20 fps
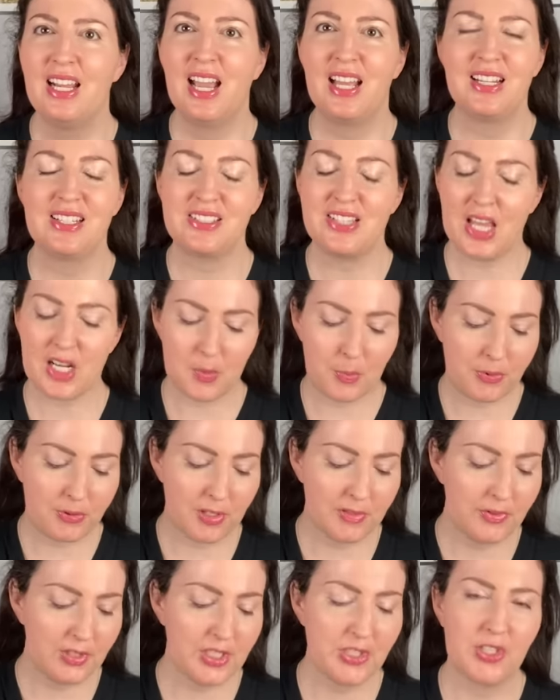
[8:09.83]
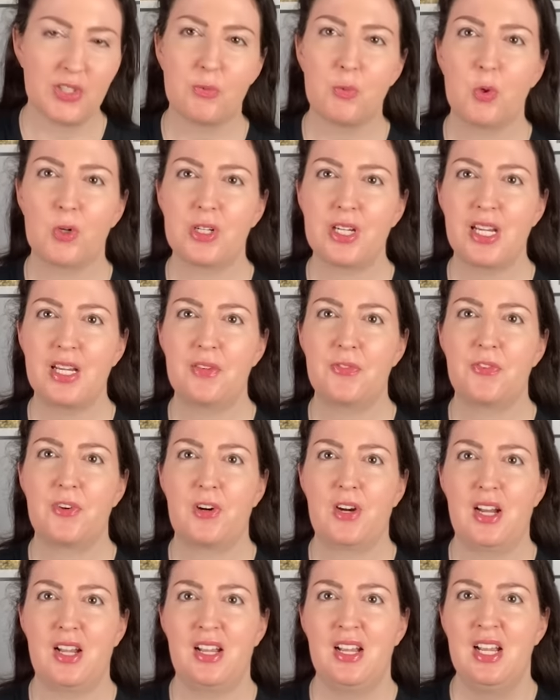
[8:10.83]
And it's not a privilege of working
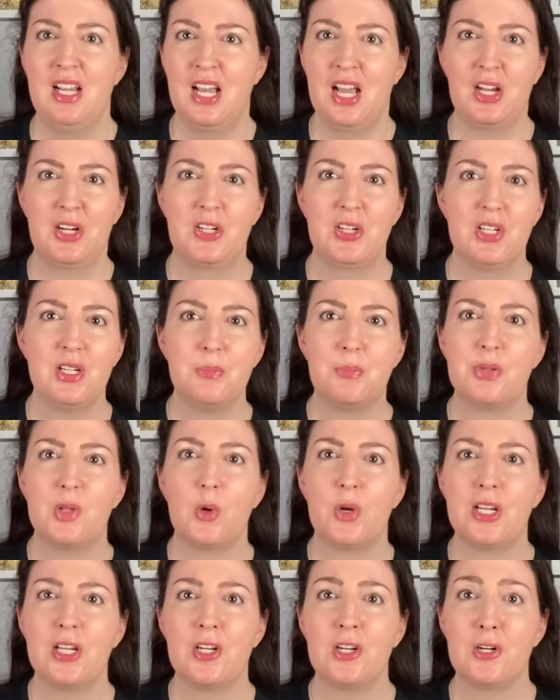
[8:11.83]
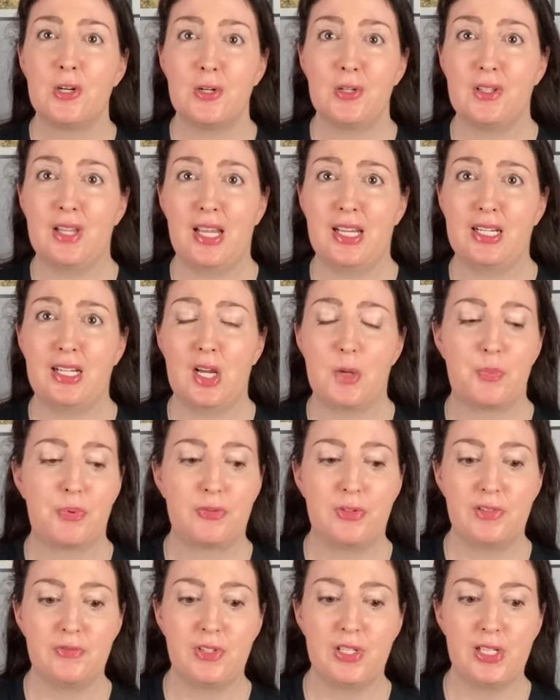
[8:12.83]
for a good employer or like a
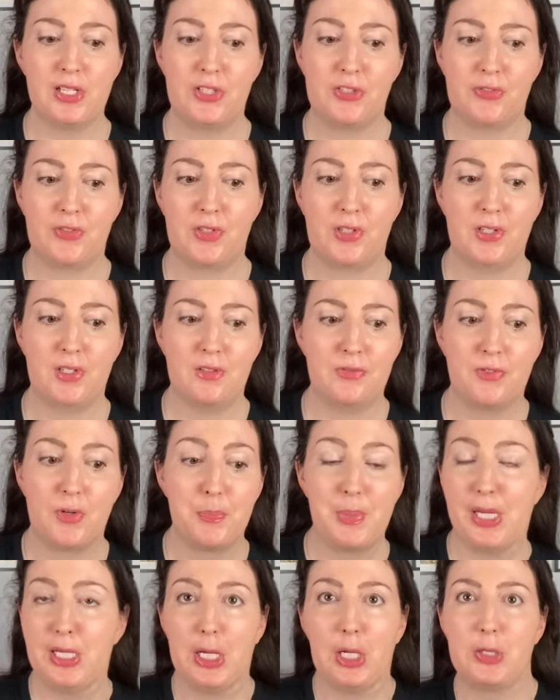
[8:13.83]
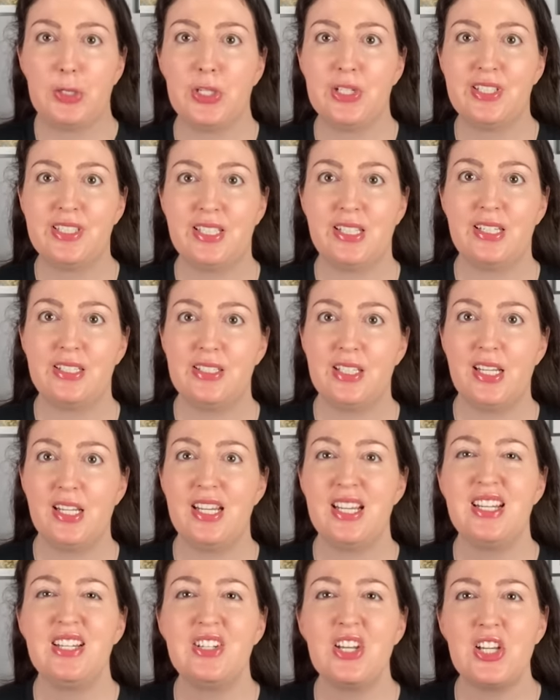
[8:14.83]
privilege for being a good
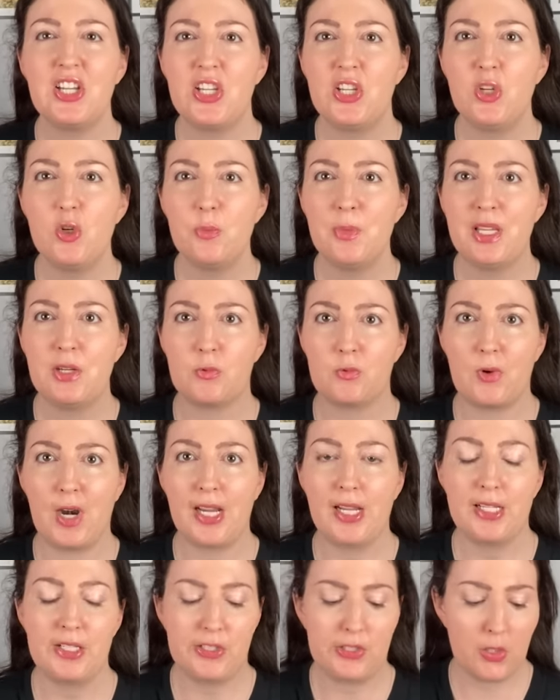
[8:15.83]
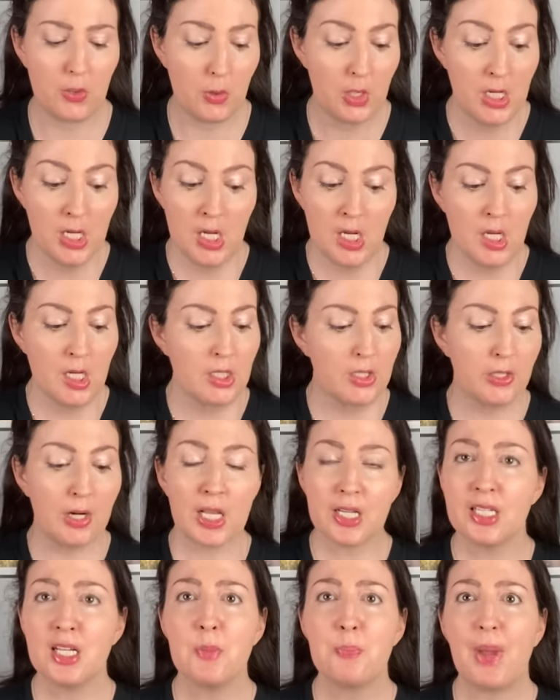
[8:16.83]
citizen. It is a human right. So you're
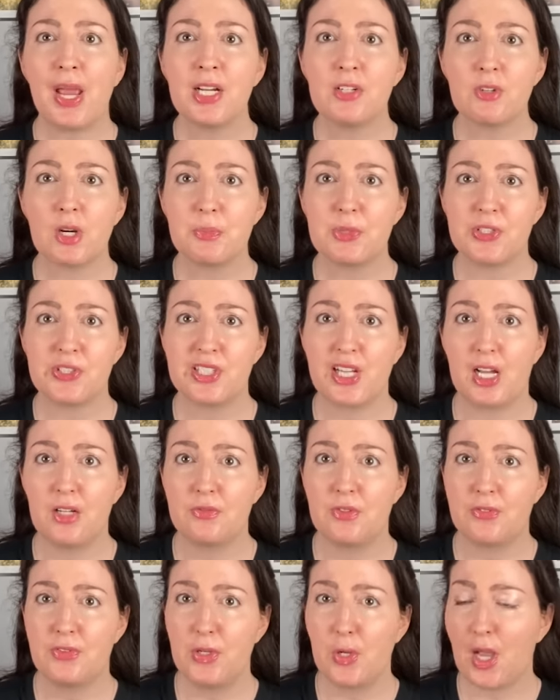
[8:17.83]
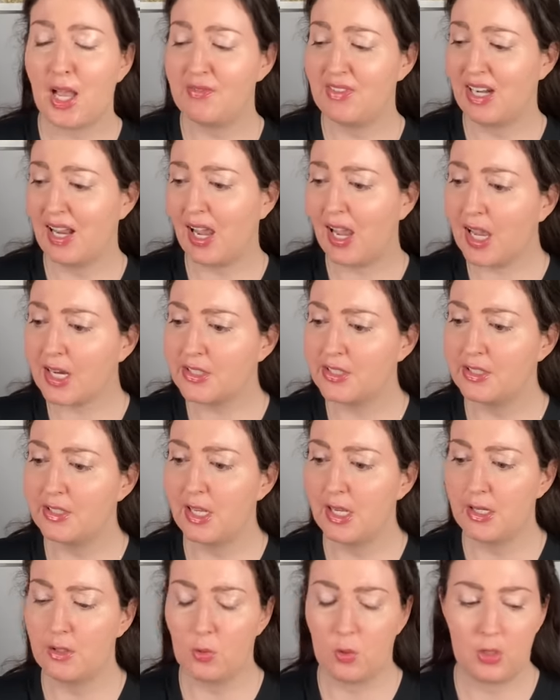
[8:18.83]
not going to bankrupt yourself if you have an
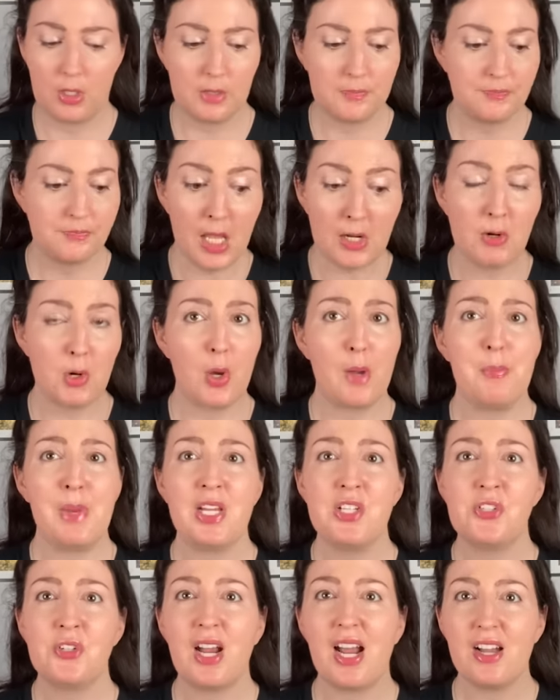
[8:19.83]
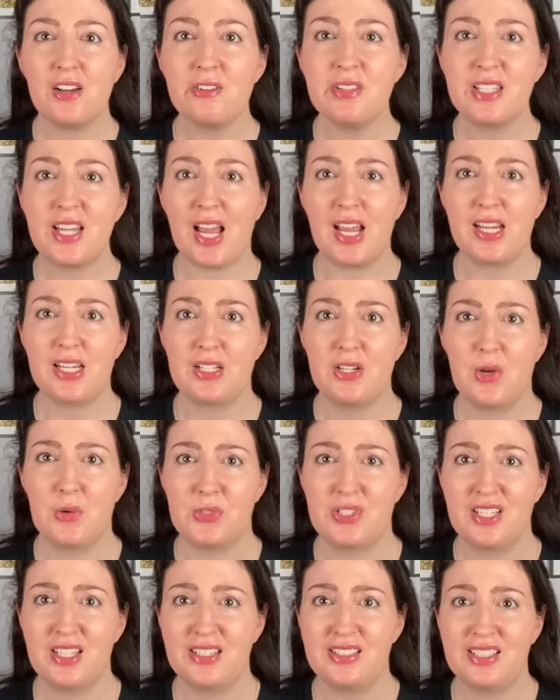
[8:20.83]
accident or, I don't know, a major health
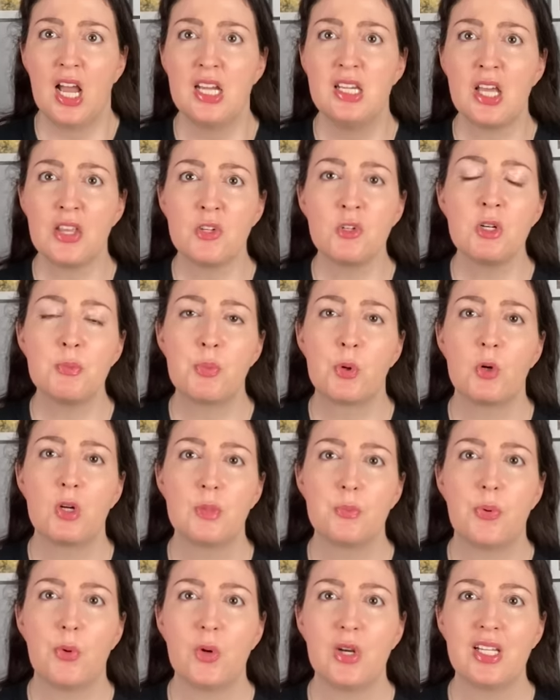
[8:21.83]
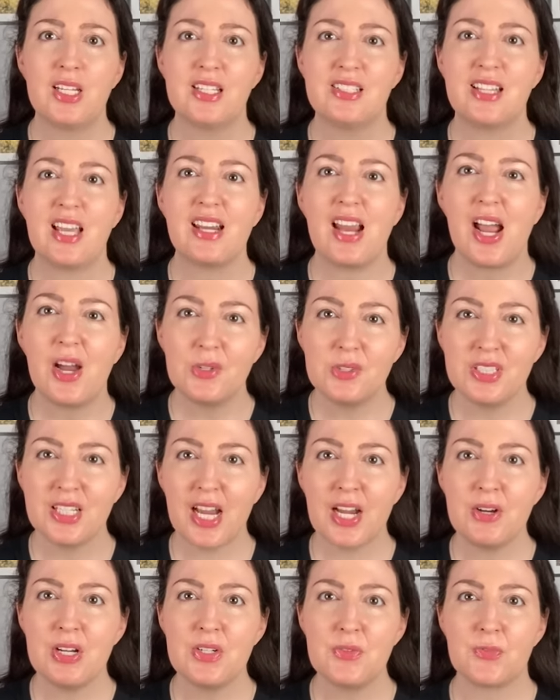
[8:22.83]
diagnosis. Another important point is that
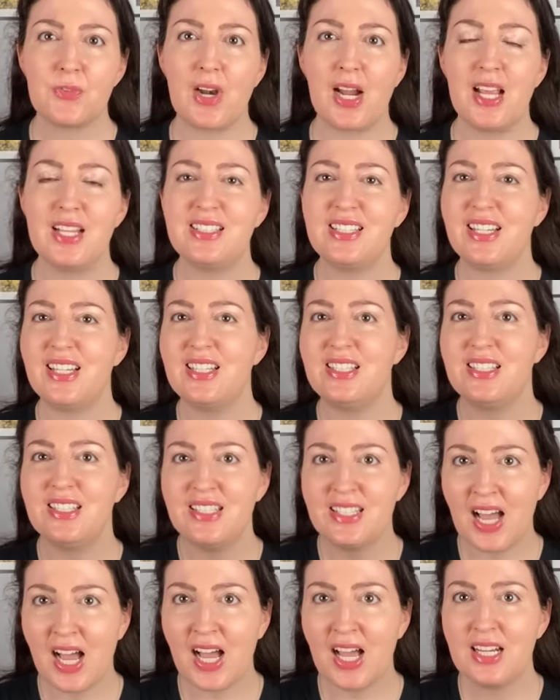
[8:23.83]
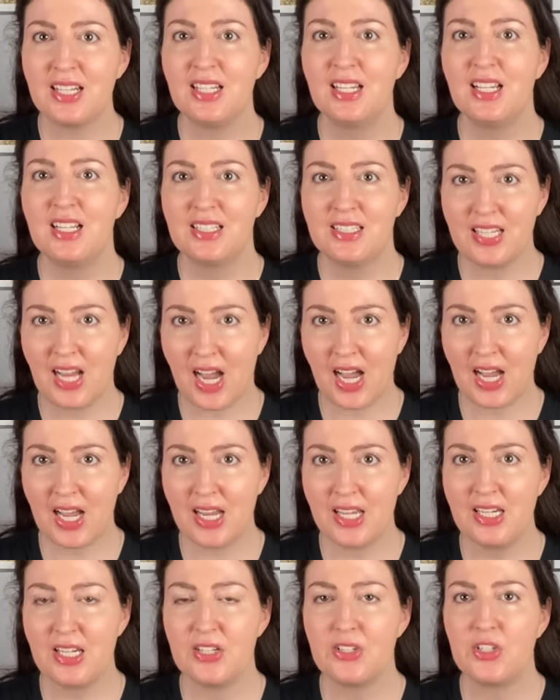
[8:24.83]
healthcare in France is not
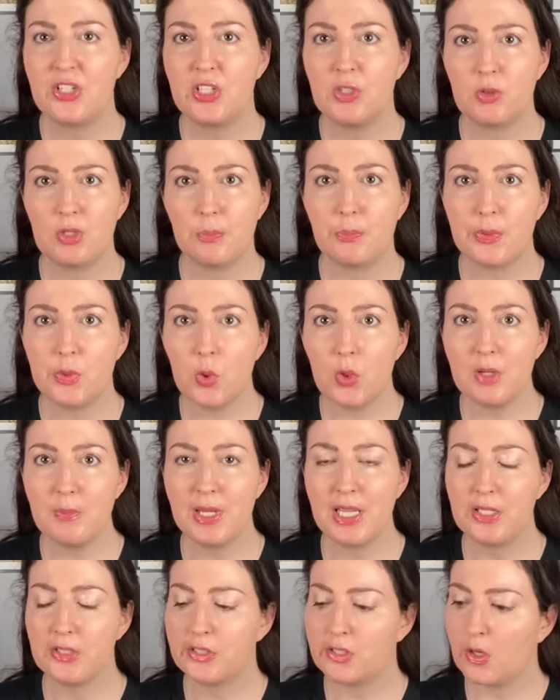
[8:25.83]
tied to your employment.